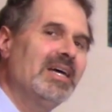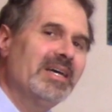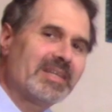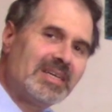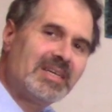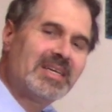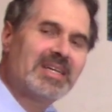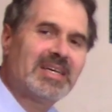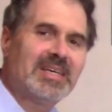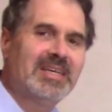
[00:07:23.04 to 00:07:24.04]
da,
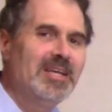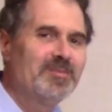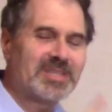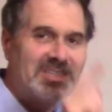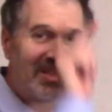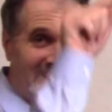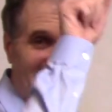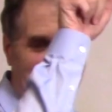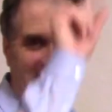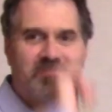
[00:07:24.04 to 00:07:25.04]
da. And she's
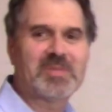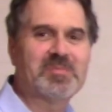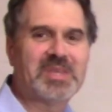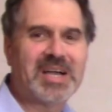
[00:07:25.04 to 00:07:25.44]
singing up, up the